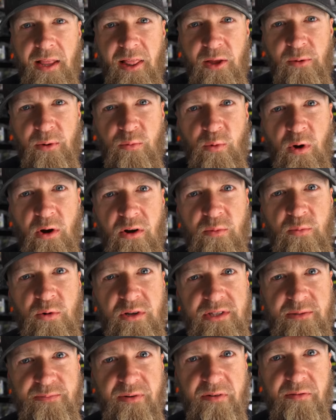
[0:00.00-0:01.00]
Hello and welcome.
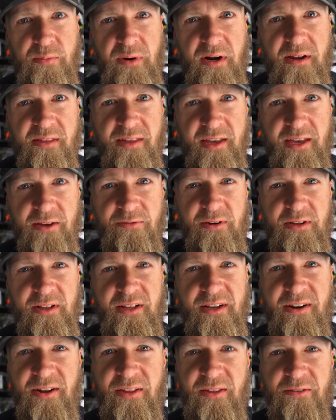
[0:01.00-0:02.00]
What's up everybody? Thank you for
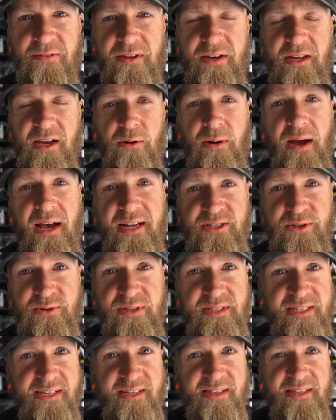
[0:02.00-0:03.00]
clicking on the video. As you
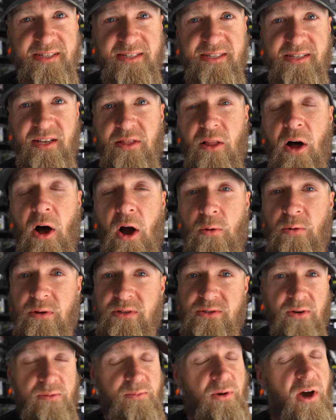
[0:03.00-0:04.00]
can see, this is a long
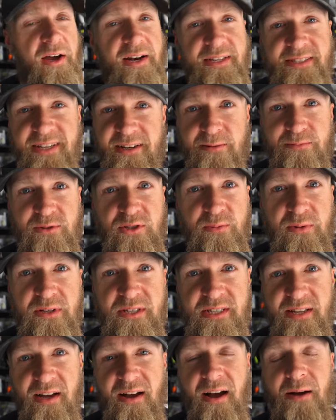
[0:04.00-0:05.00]
one, so I'm not gonna take up too
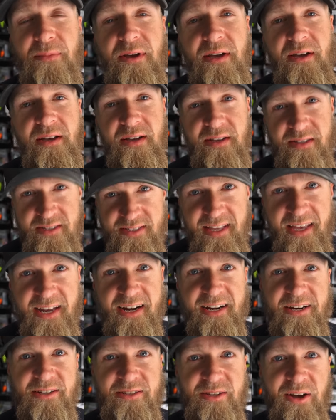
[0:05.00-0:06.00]
much time
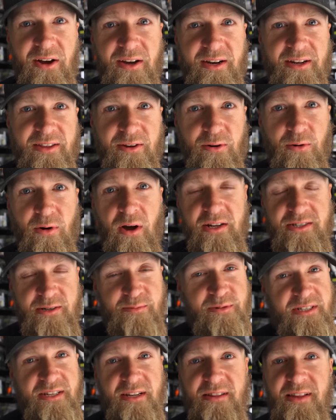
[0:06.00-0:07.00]
standing here talking in the garage.
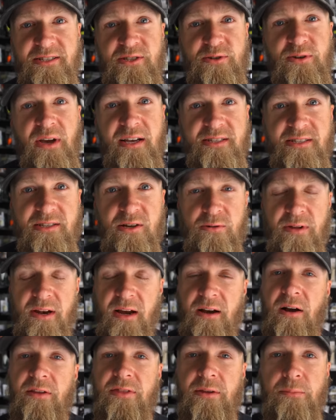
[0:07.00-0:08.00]
I'm just gonna let you guys know that
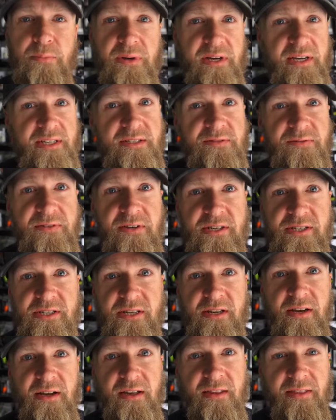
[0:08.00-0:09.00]
I caught the biggest
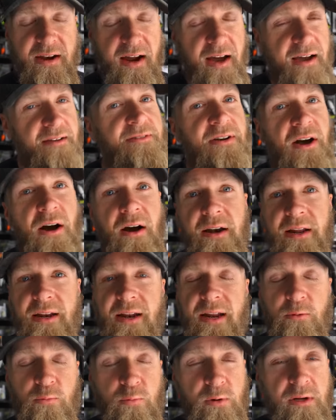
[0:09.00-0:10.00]
fish that I have caught
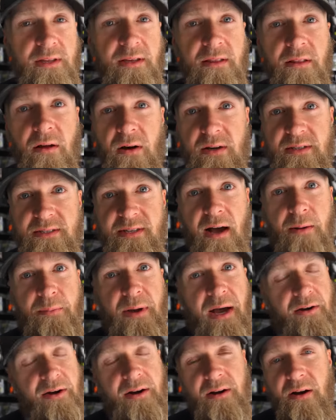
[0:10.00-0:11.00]
in a really long time
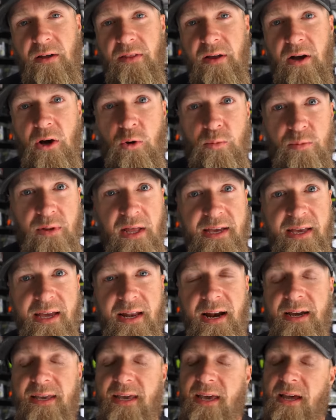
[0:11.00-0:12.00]
out here on the home lake,
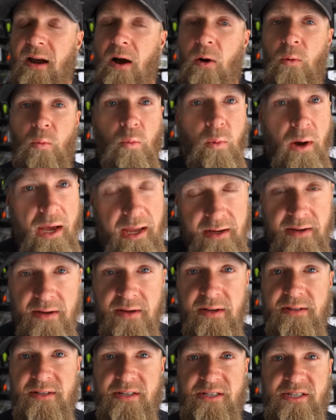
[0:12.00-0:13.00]
and I cannot wait
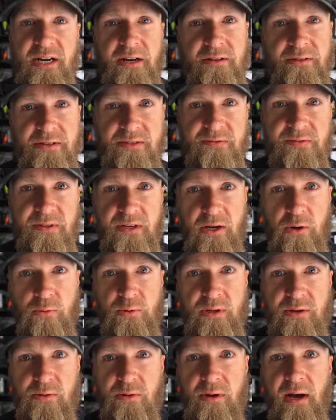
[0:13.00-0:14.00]
to share this video
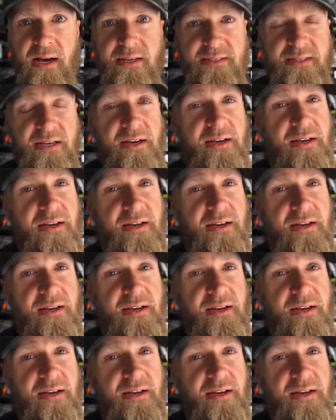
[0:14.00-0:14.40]
with you guys.